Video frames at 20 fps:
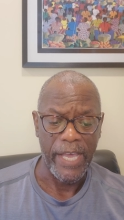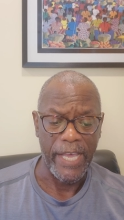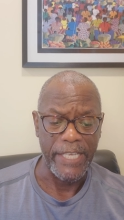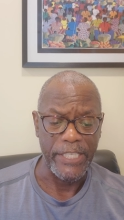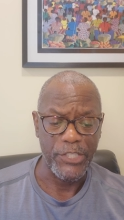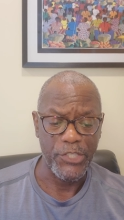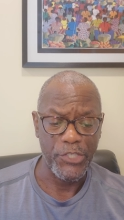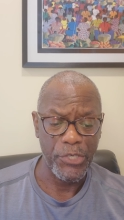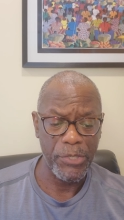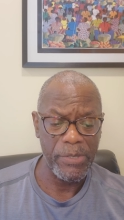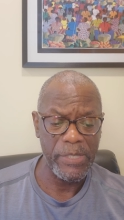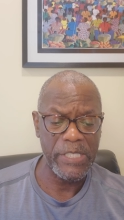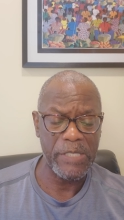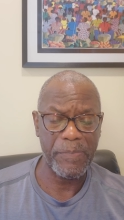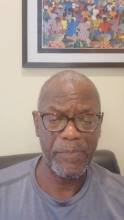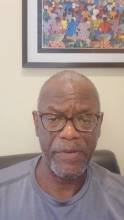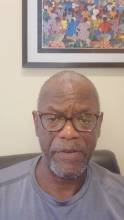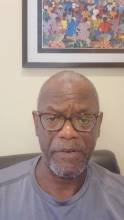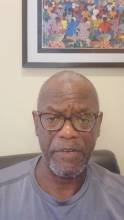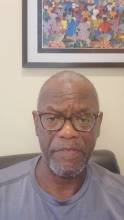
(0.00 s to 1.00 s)
a true
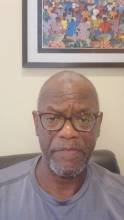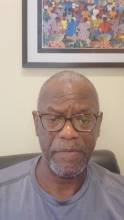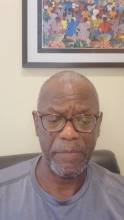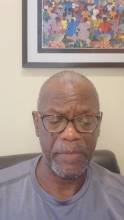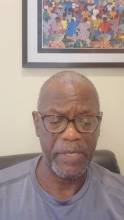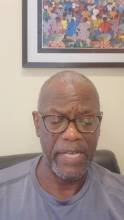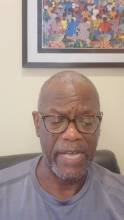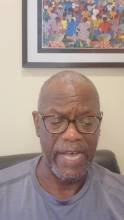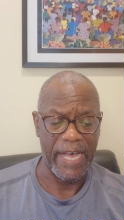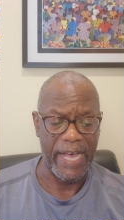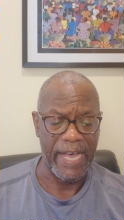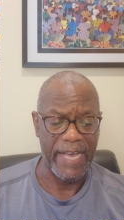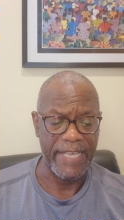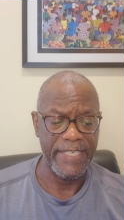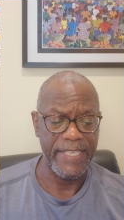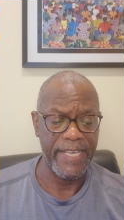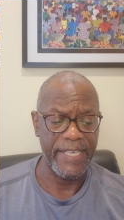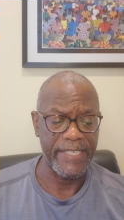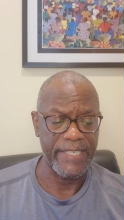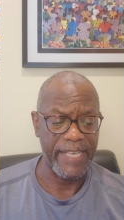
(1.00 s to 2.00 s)
spirit from
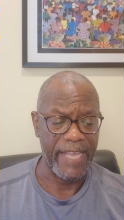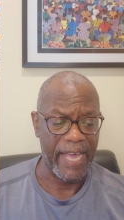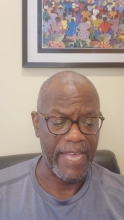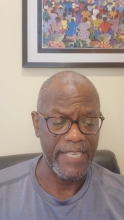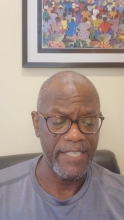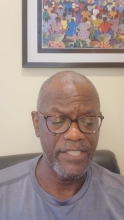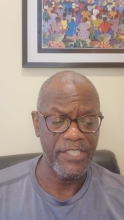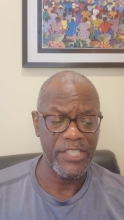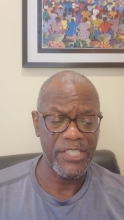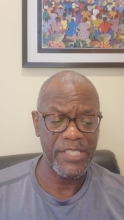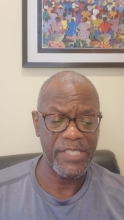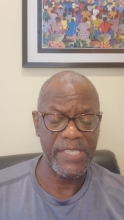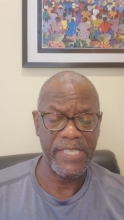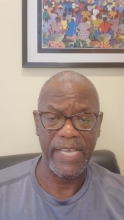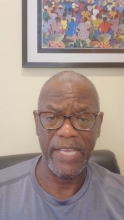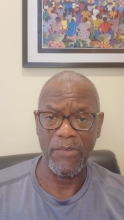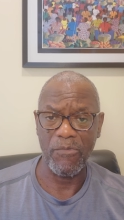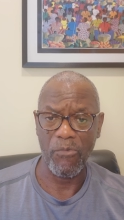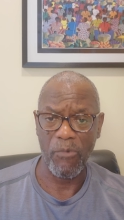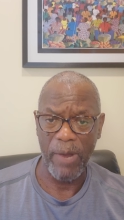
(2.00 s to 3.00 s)
God acknowledges
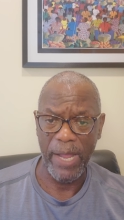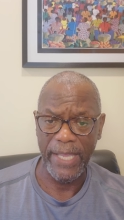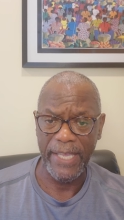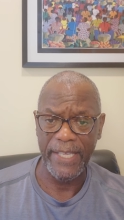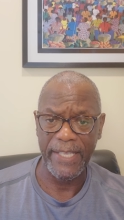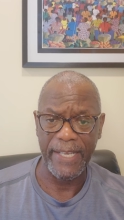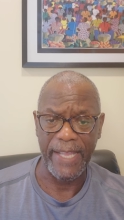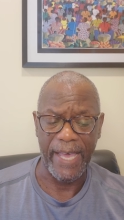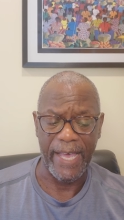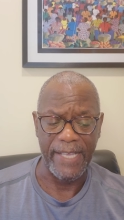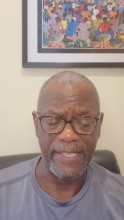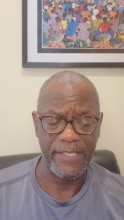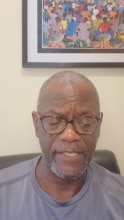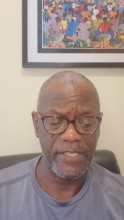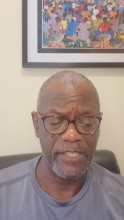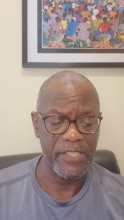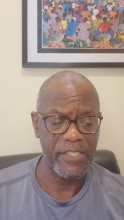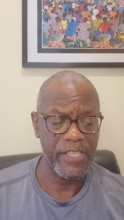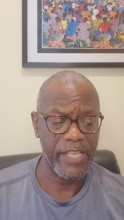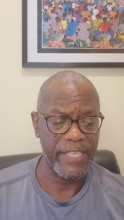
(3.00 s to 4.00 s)
and
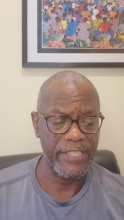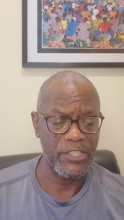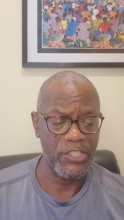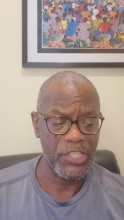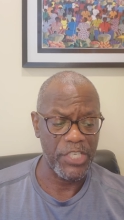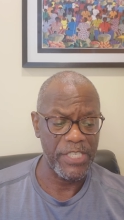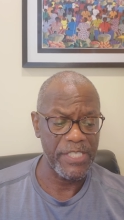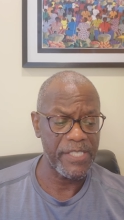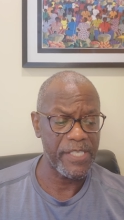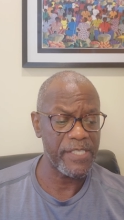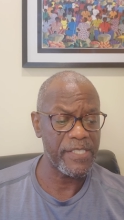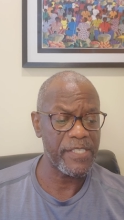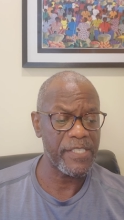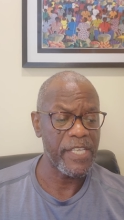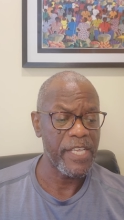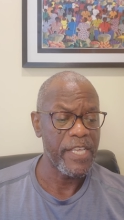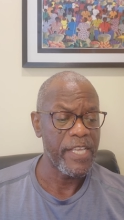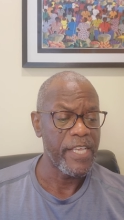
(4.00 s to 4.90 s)
recognizes that Jesus